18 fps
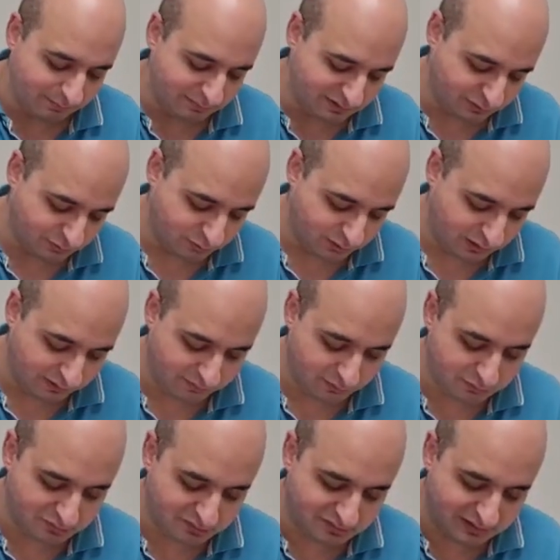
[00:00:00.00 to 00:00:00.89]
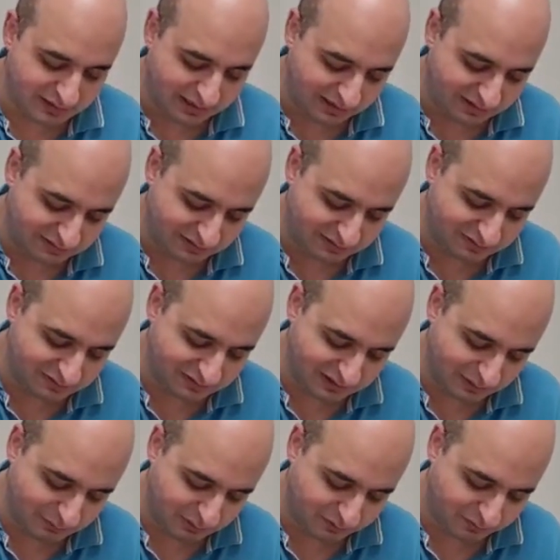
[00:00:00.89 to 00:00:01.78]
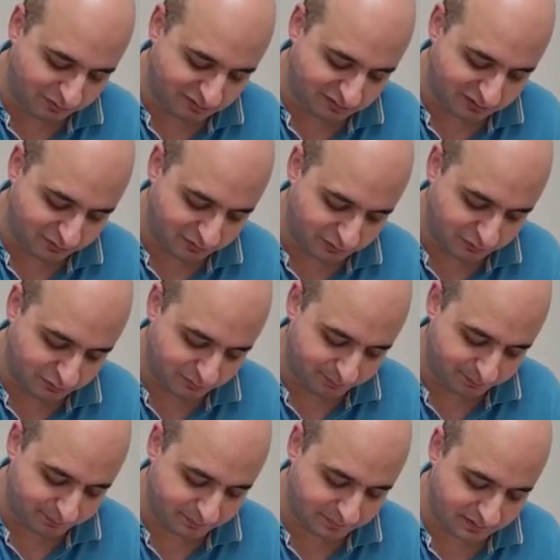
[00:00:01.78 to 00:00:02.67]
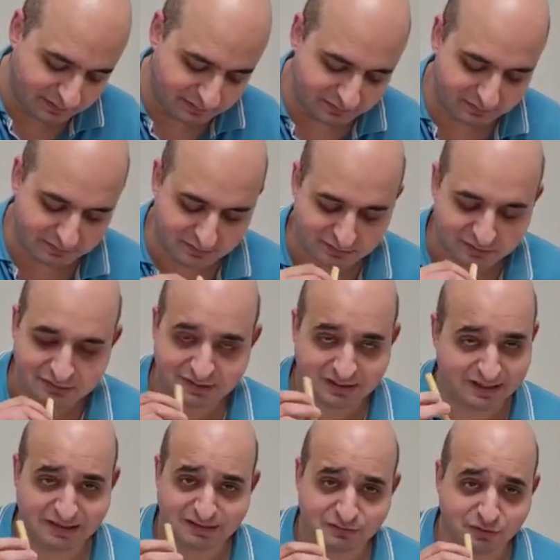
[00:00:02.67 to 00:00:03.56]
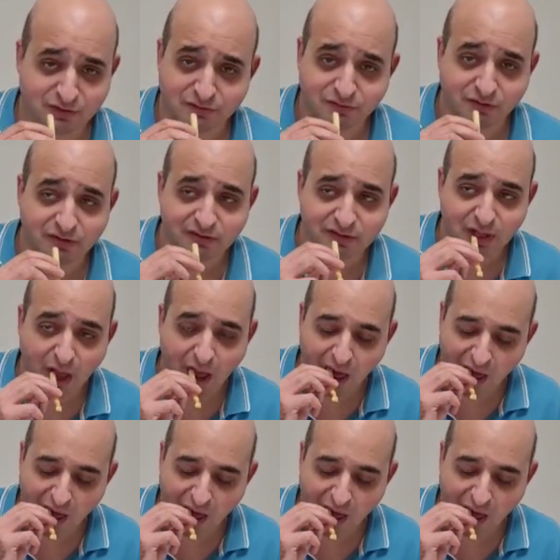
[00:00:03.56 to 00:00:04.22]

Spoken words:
So I will just say that as a disclaimer first of all. Do you taste one first?